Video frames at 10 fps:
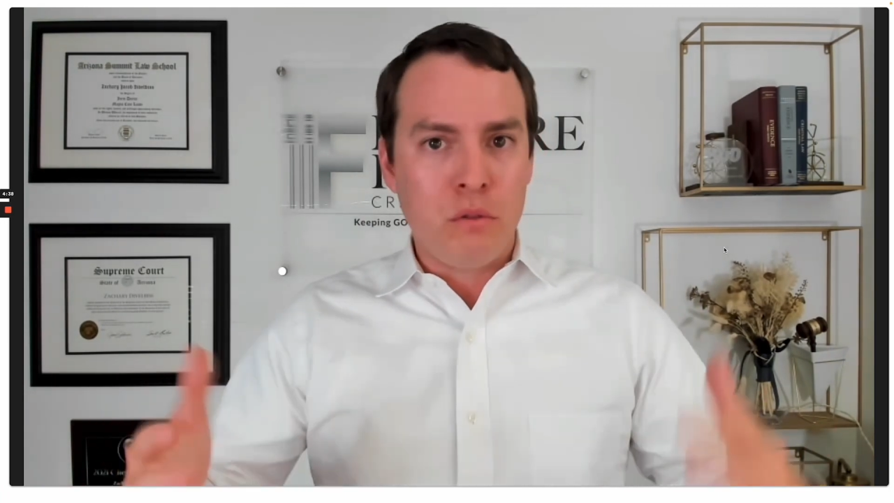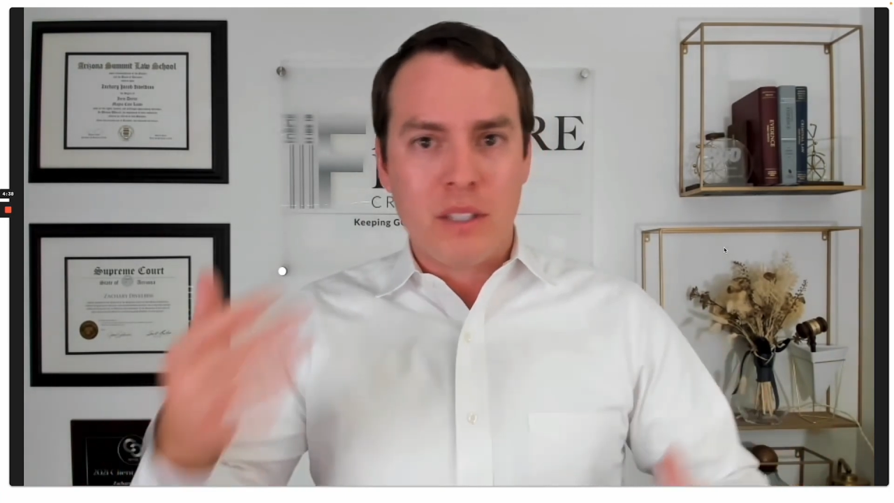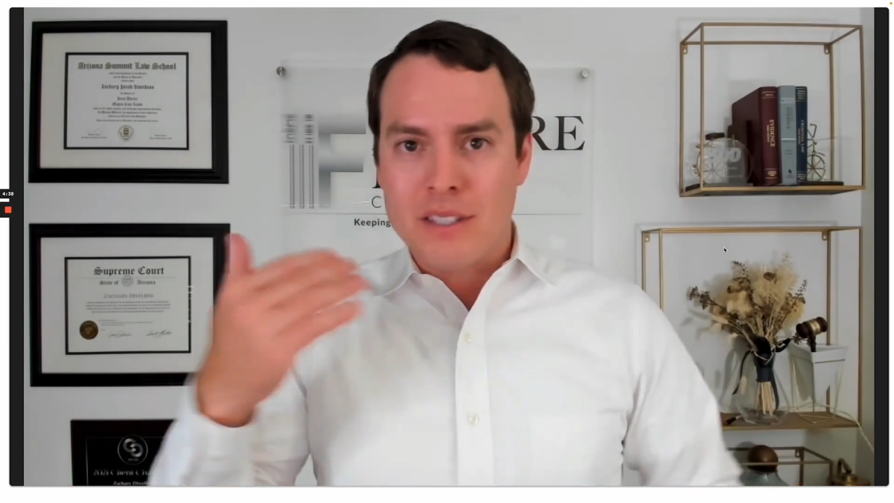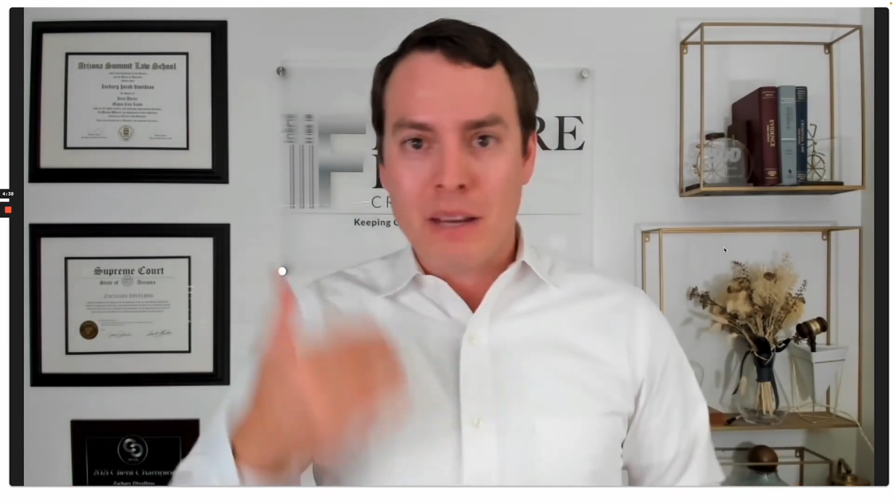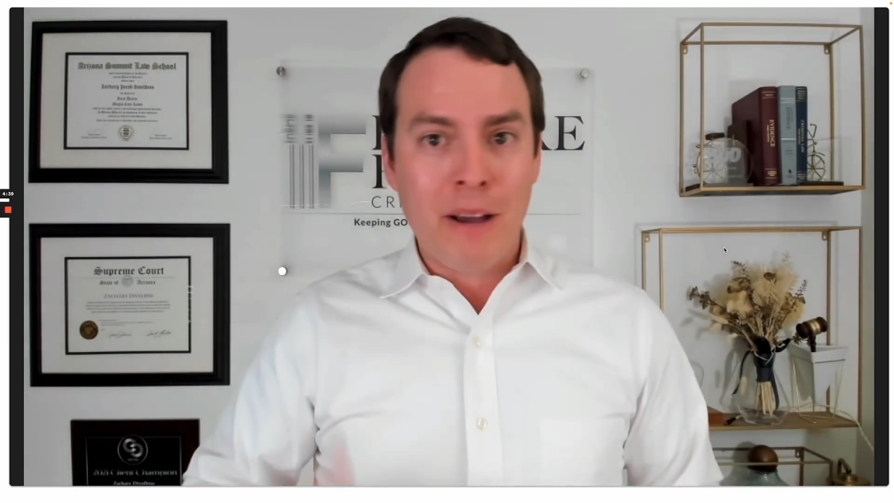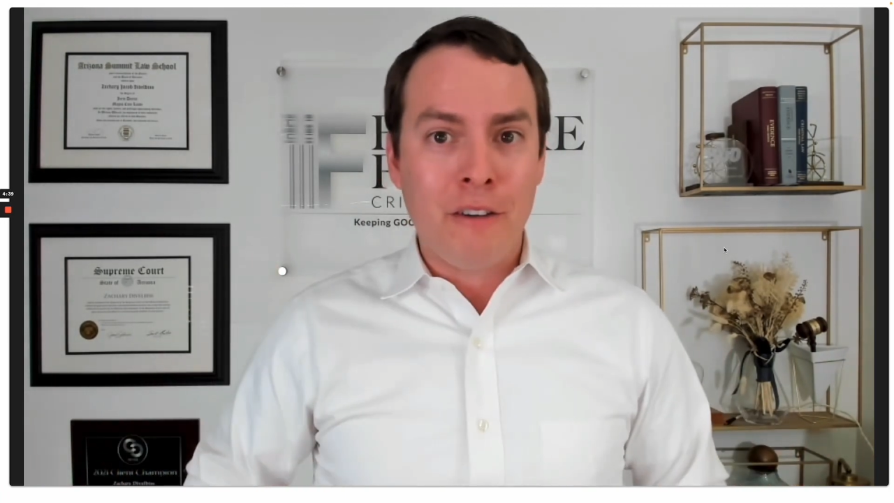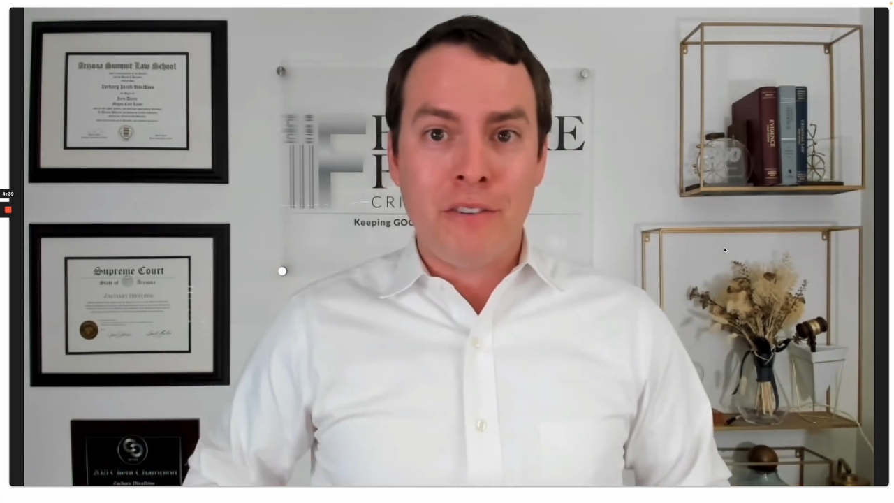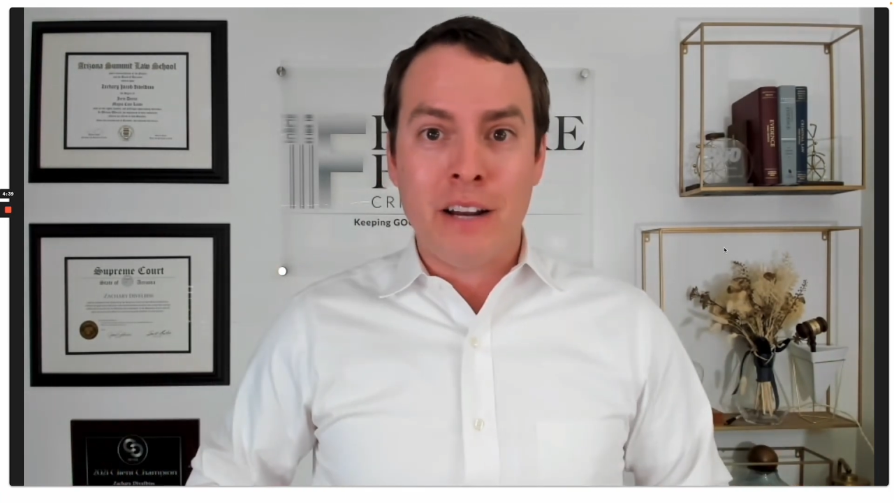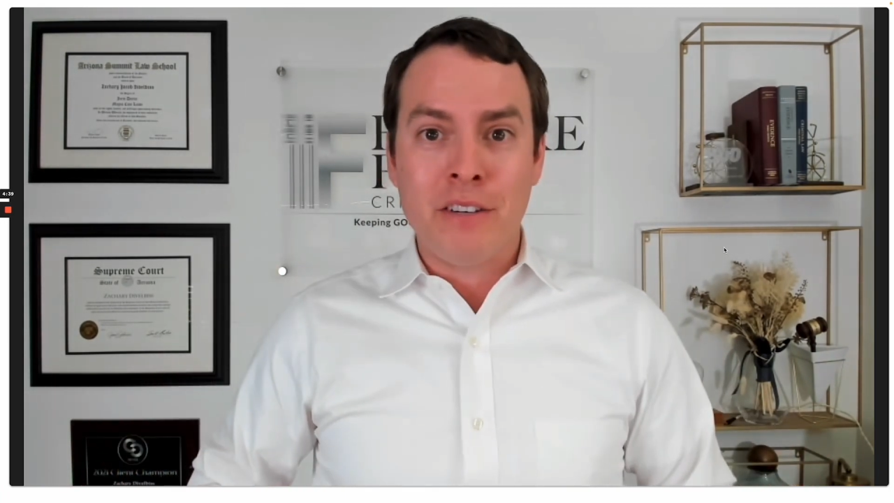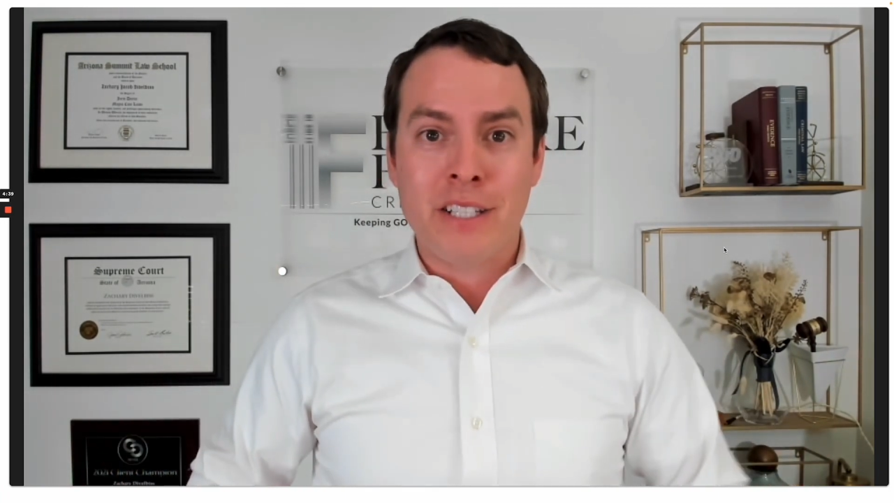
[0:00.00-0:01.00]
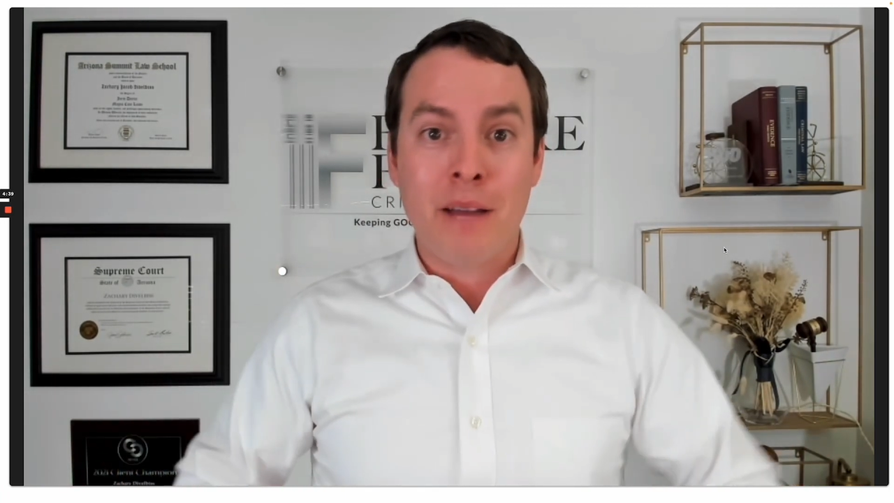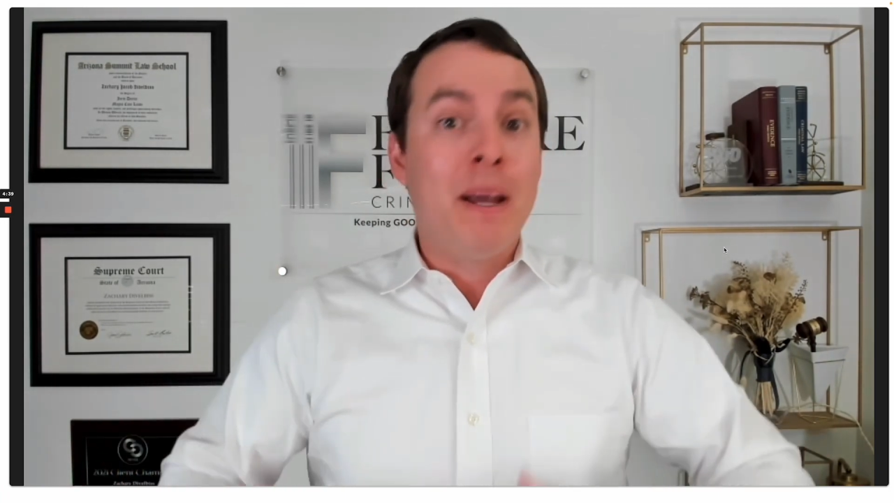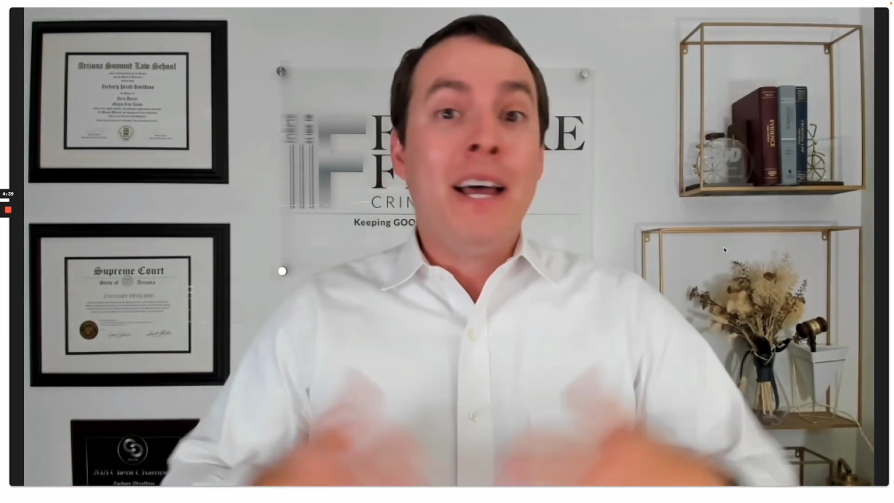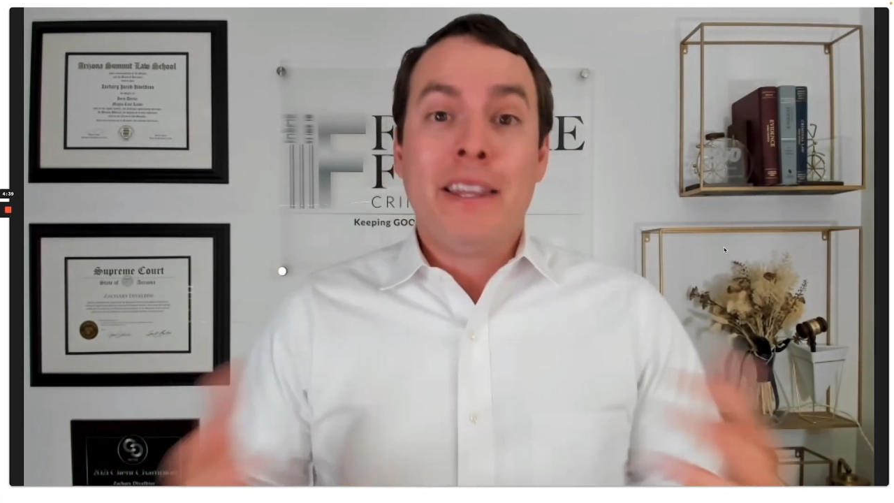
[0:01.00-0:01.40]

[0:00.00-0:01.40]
the same outfit every time,